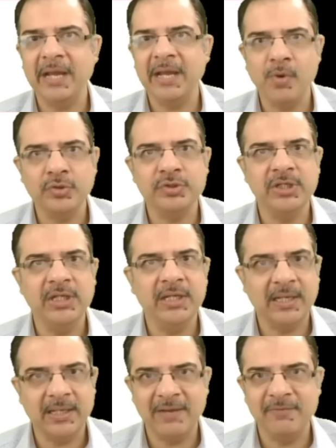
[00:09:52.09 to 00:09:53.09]

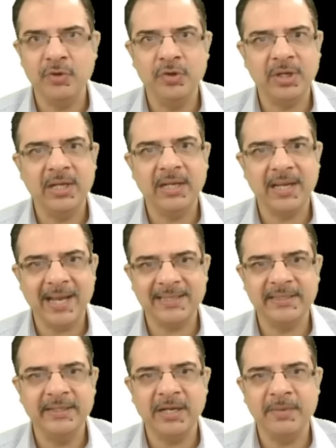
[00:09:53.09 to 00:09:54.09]
amoxiclavulic
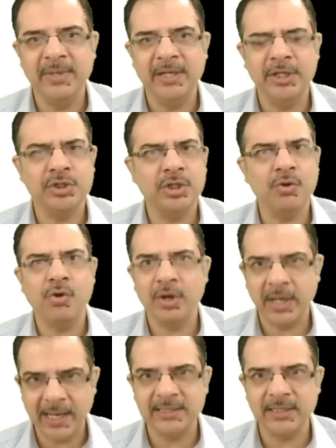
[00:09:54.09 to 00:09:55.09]
acid combination,
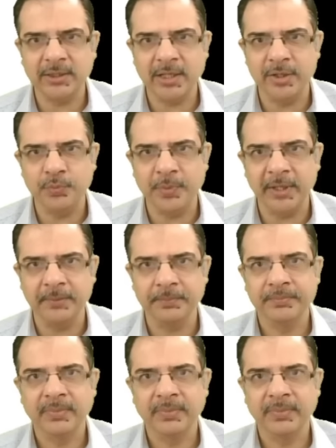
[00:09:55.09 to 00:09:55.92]
or azathioprine.